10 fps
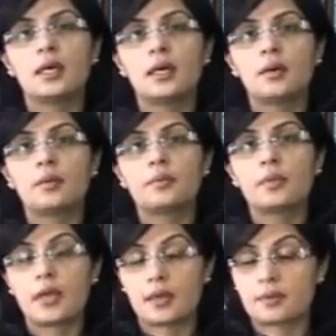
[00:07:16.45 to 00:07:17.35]
uh,
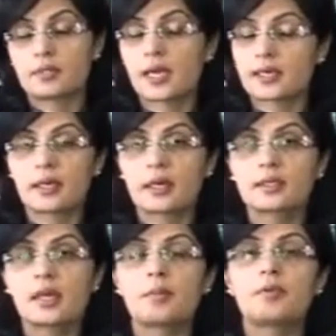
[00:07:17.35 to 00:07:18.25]
and citing an
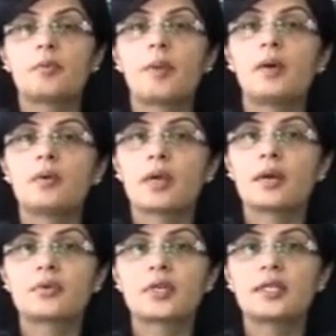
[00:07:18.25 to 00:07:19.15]
example from my own
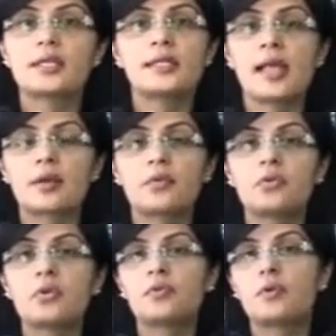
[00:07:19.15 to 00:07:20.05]
country, there's lack of
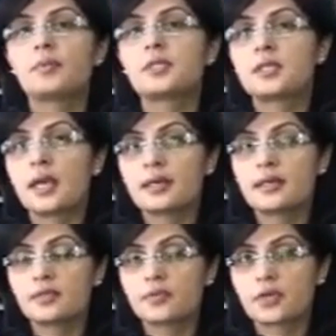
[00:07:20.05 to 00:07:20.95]
uniform
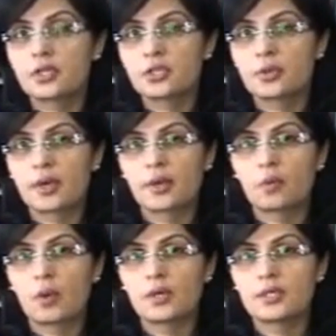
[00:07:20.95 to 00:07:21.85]
standards for ensuring
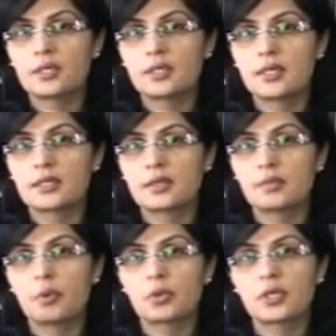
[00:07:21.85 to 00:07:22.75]
quality in data
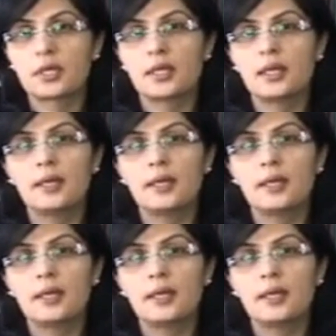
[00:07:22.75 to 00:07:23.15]
reporting.